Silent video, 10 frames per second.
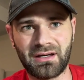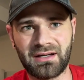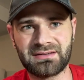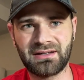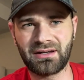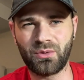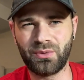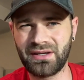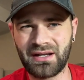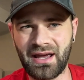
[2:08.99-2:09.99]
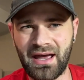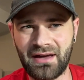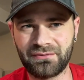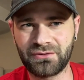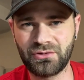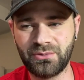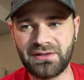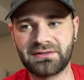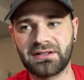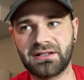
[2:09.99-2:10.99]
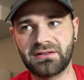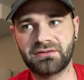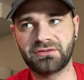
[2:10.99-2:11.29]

I'd say like a week and a half, two weeks in.